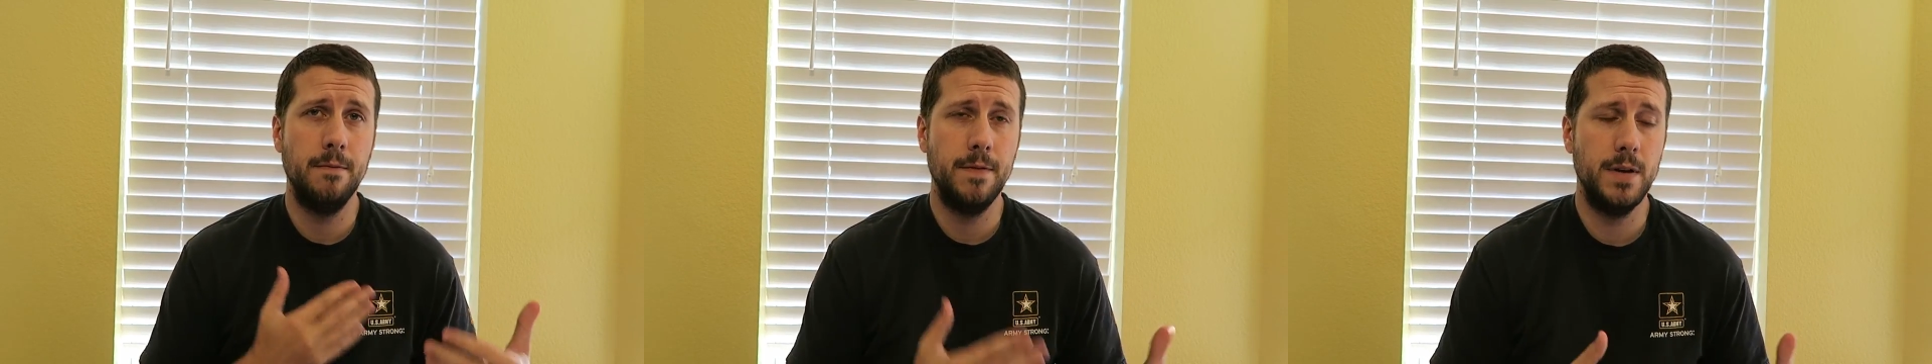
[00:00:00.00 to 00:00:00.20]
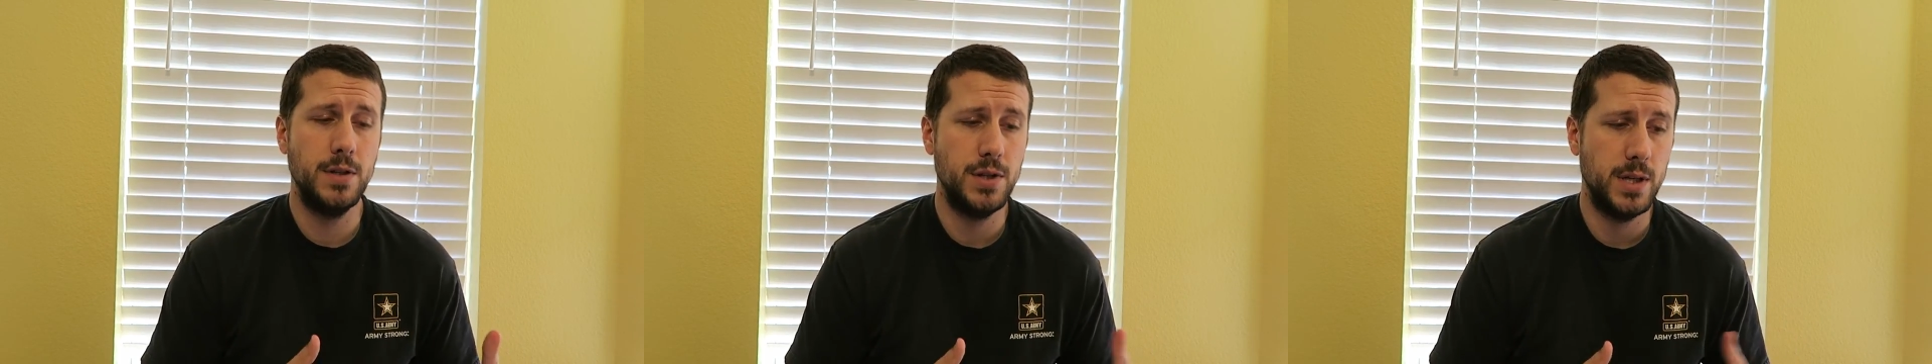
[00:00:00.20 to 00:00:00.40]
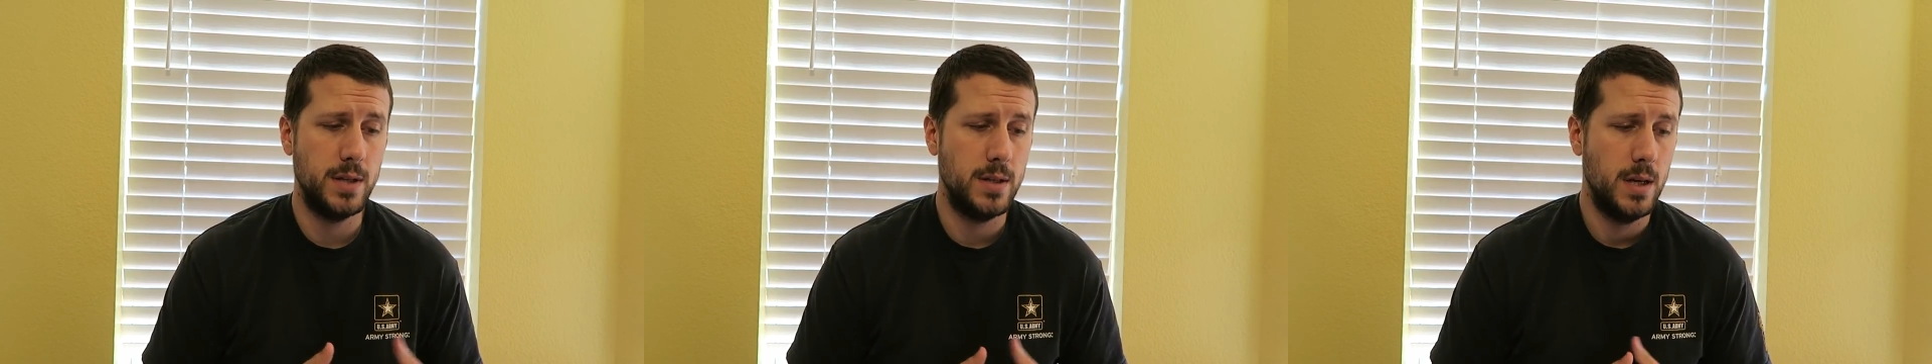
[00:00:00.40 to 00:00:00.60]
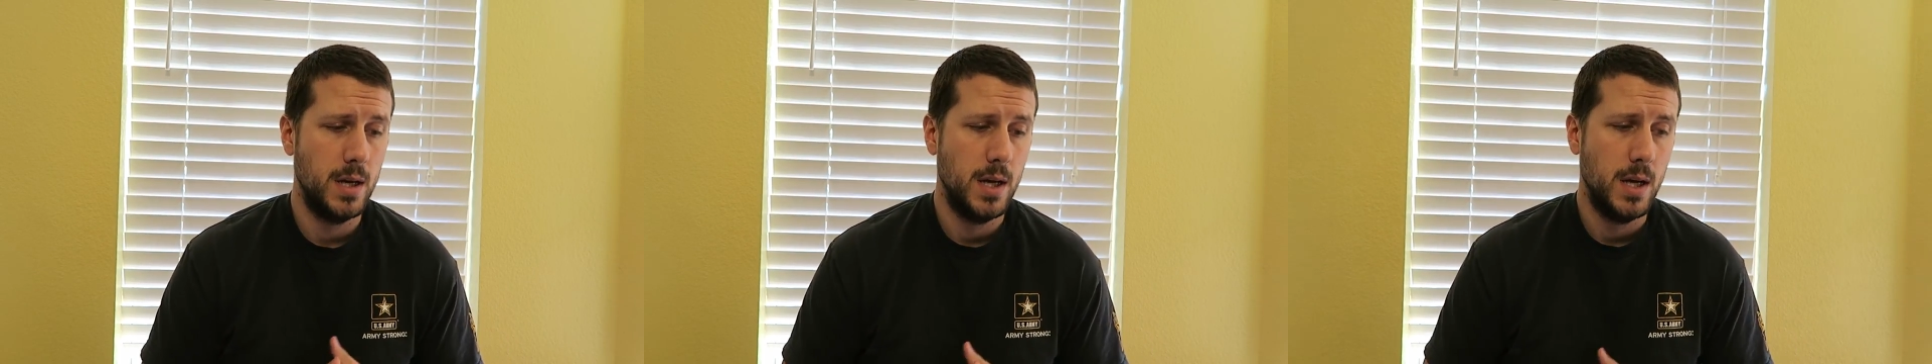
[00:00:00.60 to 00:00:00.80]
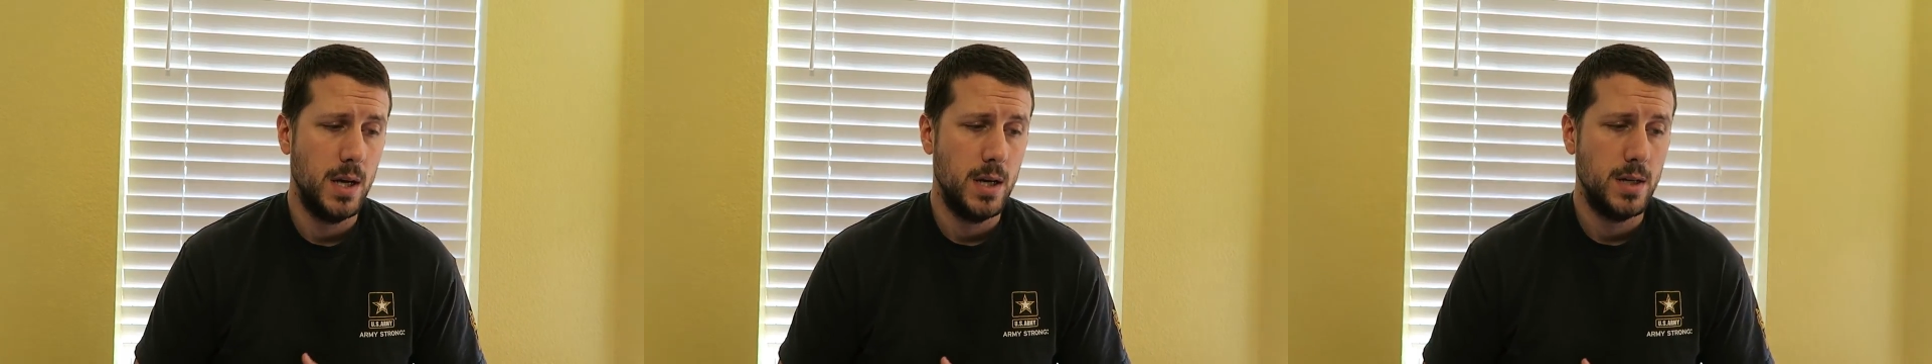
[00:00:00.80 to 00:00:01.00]
fishing.
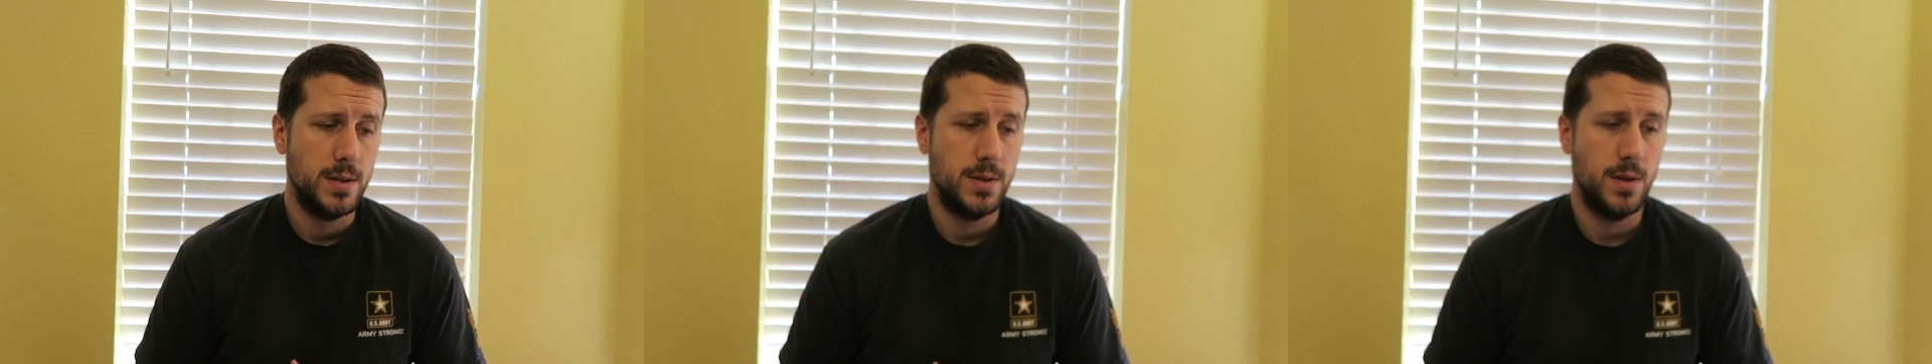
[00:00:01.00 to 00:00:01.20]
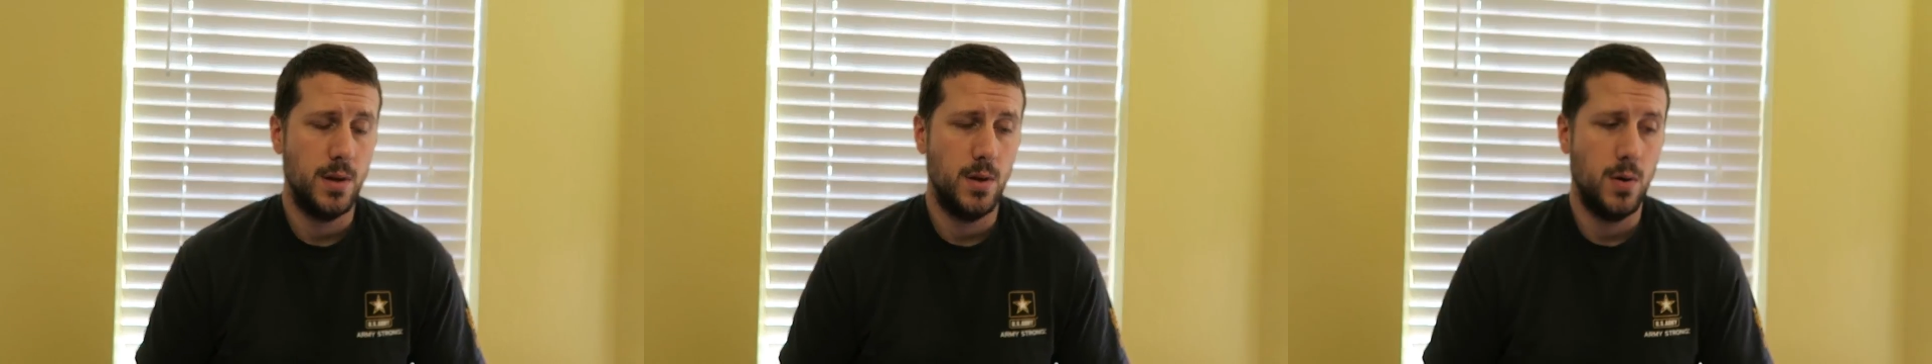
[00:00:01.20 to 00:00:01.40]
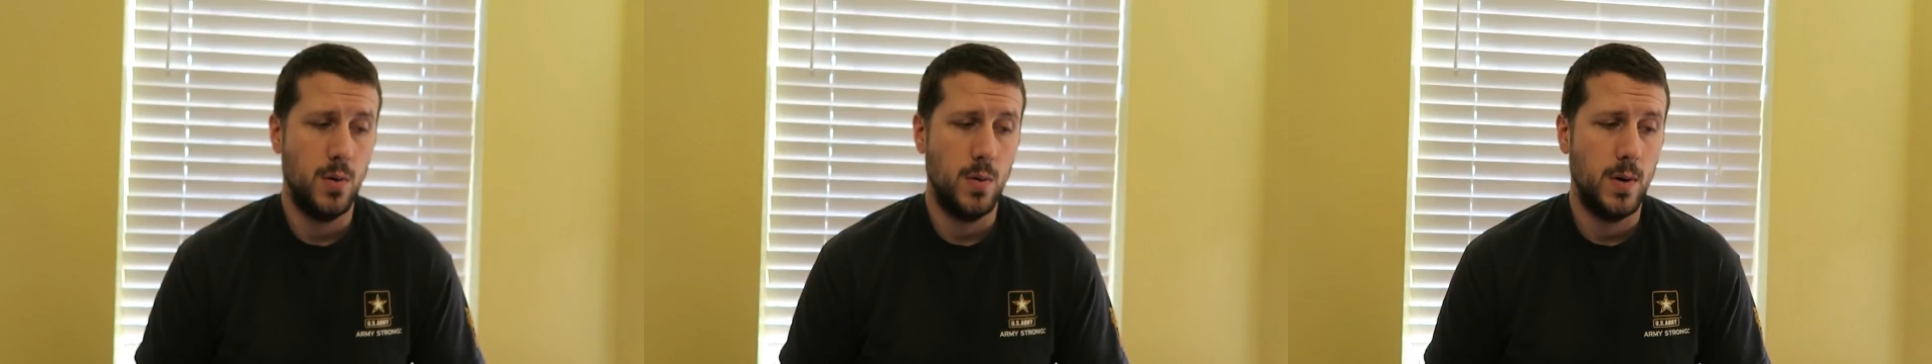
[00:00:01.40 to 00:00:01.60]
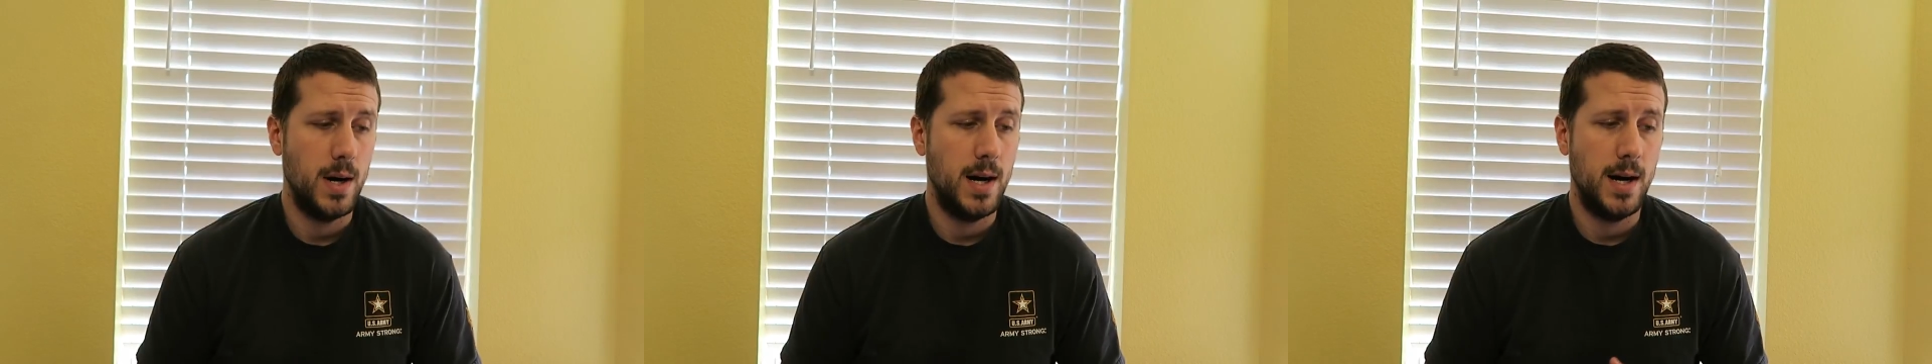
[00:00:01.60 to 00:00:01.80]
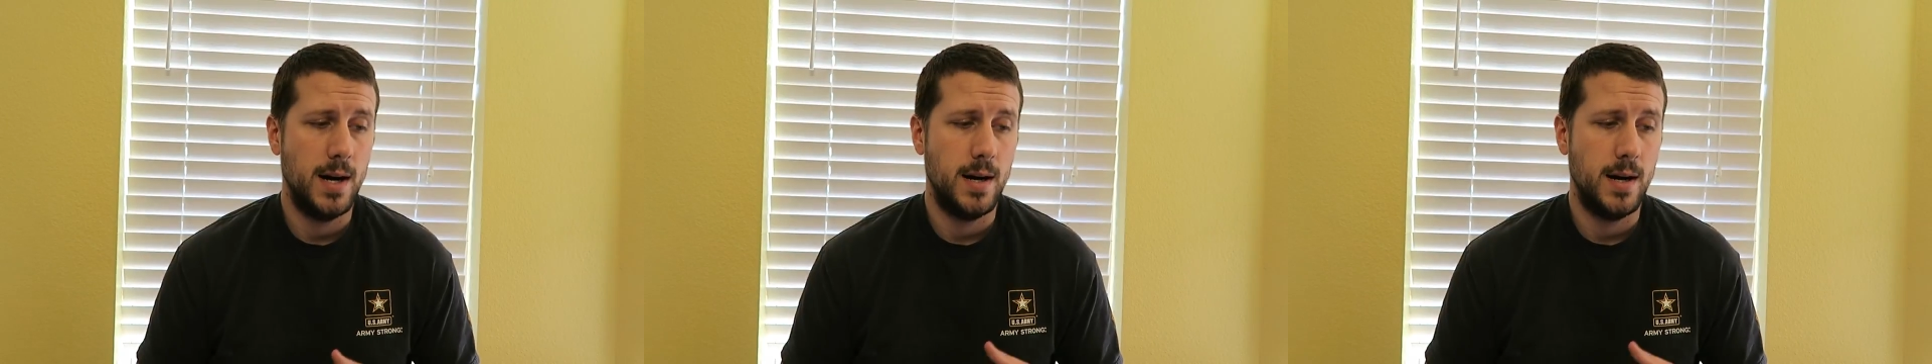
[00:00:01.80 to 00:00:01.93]
So,